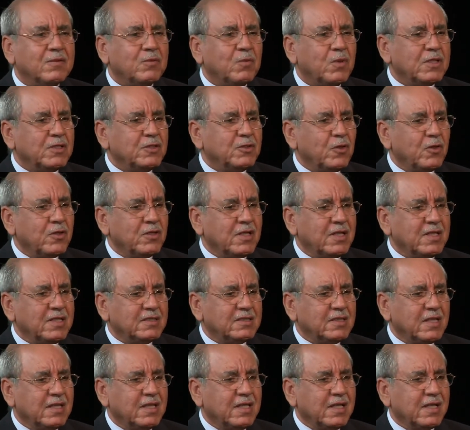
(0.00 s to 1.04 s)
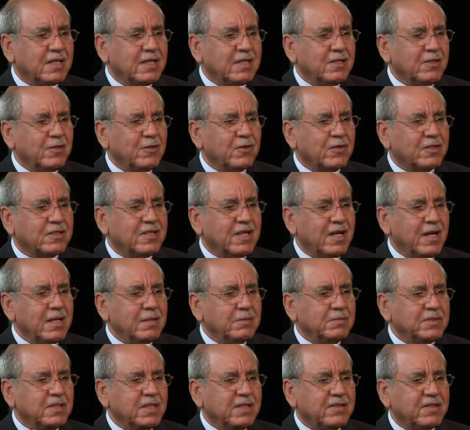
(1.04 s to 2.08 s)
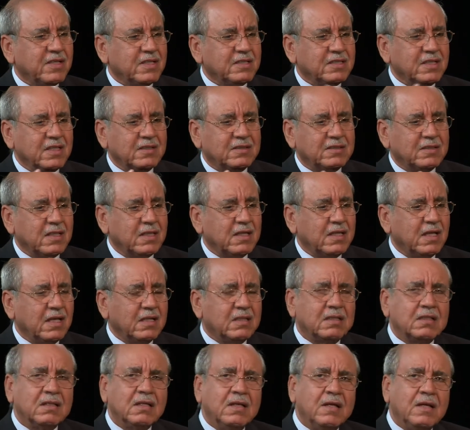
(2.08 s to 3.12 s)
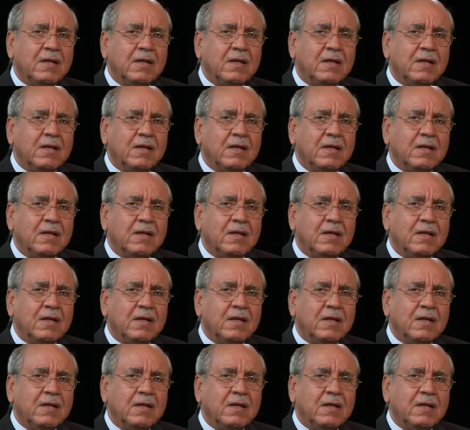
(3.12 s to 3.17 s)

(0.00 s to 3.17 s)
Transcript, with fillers: one journalist, I think in New York Times, he suggested that